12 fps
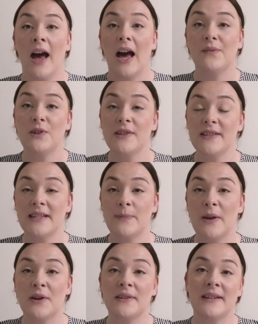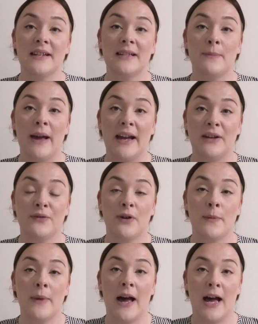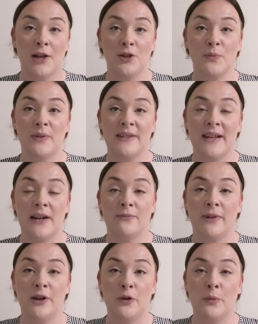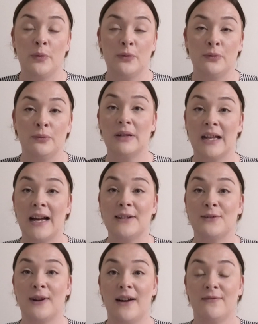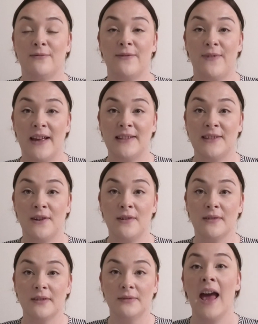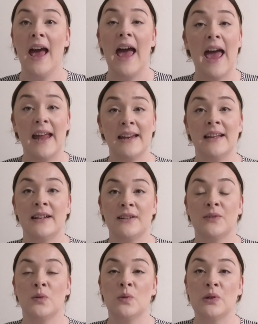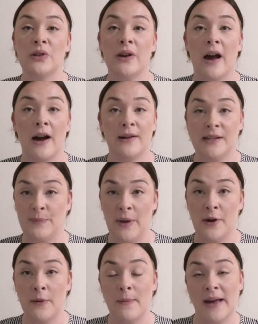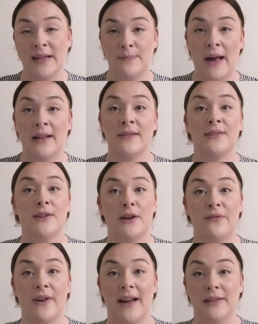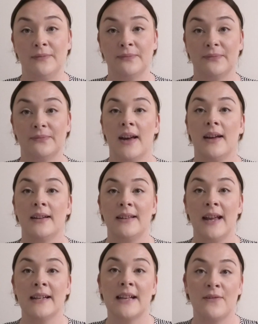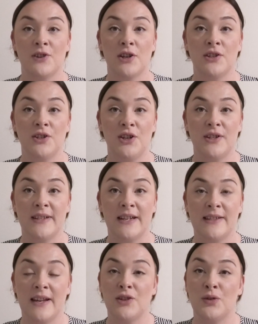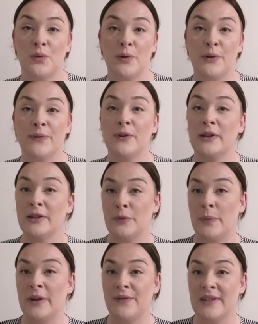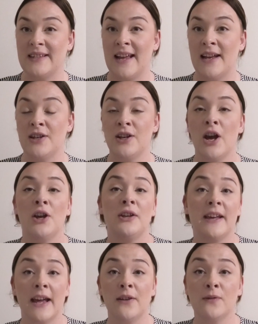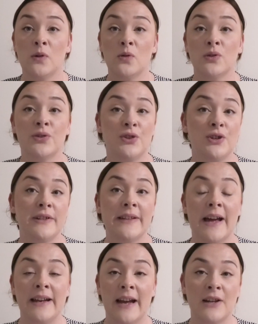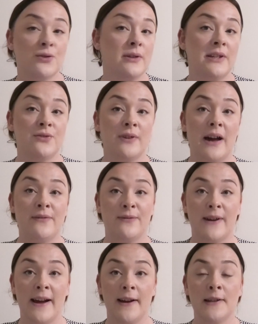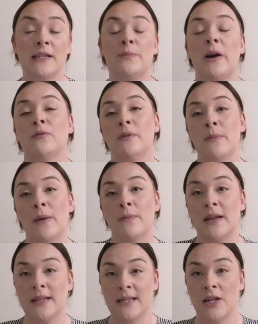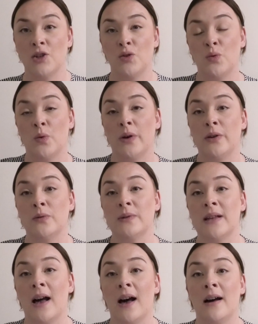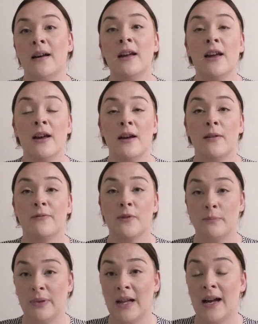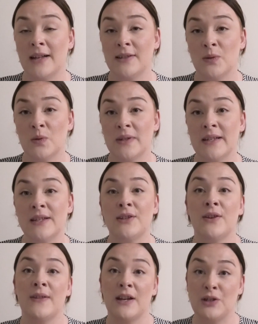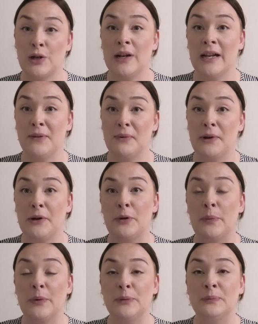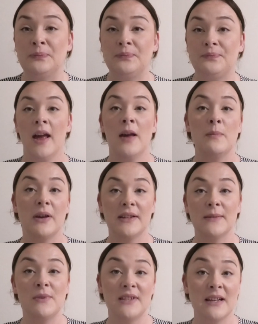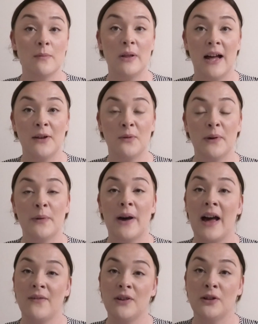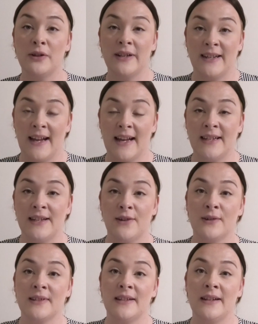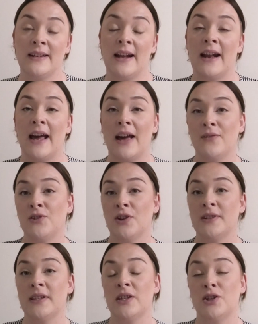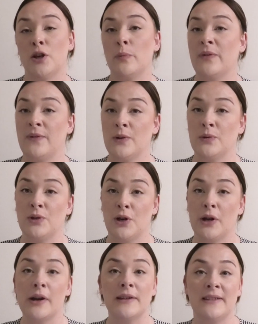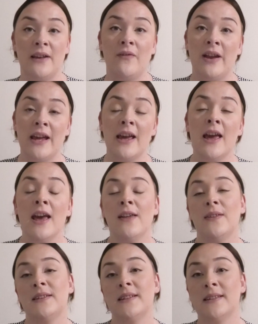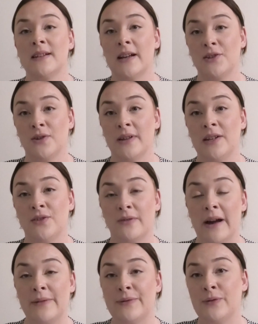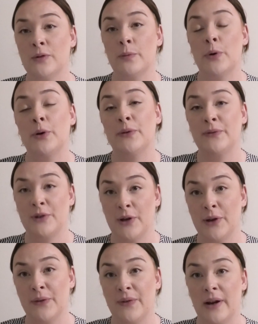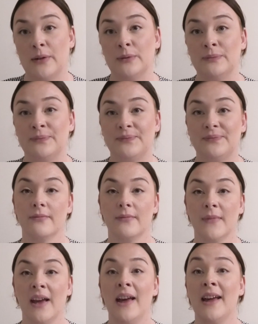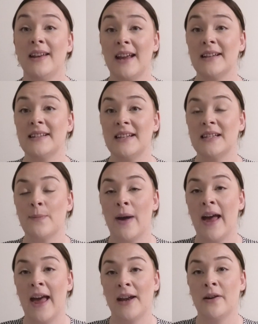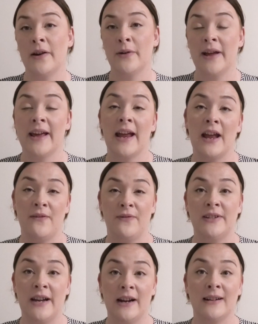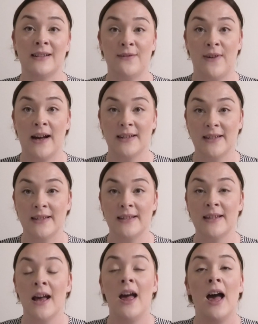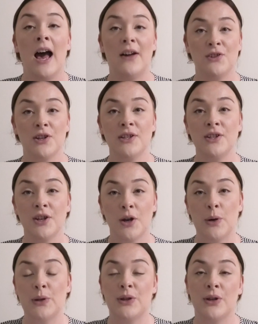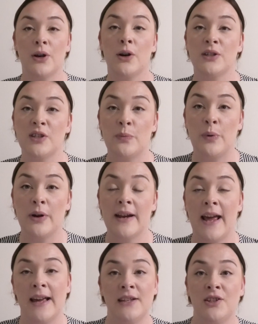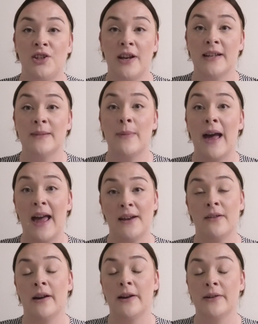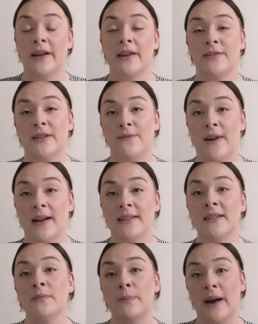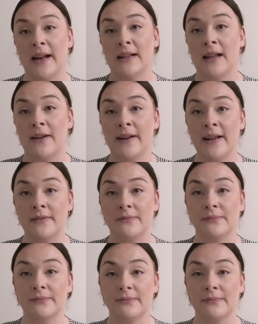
I've used this because it is made from 100% renewable plant-derived feedstock, and it is also RSPO mass balance certified. Next, I've chosen to use an essential oil for a little bit of a scent. You can, of course, choose a naturally derived fragrance, but remember, essential oils are from plant sources, so they're totally renewable. Because I'm using a plant oil, I have included an antioxidant, and I have chosen the Dermophil Toco 70. This is a naturally derived form of tocopherol. Next is my anionic and amphoteric surfactants. I've chosen to go with the Hossopon SG as my anionic surfactant by Clariant.